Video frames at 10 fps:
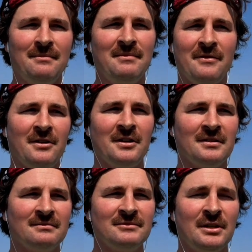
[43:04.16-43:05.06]
never
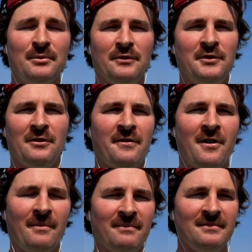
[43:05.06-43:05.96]
gonna move to your
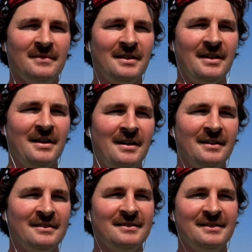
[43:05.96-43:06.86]
farm.
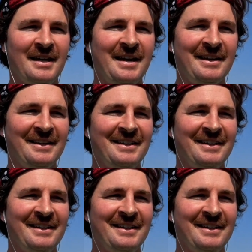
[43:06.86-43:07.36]
And